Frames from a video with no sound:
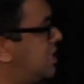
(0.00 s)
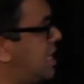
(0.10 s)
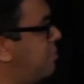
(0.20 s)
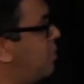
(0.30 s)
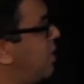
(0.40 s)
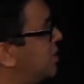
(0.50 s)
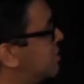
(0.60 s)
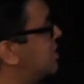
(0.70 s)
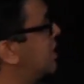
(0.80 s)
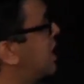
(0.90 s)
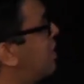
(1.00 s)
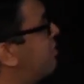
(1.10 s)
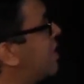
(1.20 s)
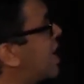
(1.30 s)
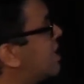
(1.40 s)
standpoint. This was the ghetto
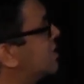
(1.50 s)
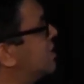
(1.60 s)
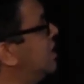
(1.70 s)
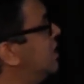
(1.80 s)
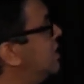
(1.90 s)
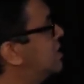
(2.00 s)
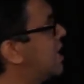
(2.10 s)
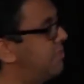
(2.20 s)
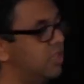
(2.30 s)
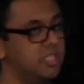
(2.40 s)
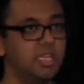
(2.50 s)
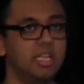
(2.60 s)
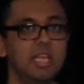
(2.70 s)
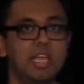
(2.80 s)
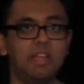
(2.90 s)
fast type
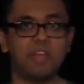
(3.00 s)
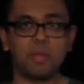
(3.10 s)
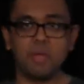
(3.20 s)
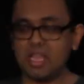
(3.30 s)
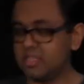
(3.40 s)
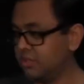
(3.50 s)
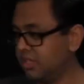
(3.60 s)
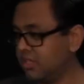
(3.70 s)
version. In fact, we had this little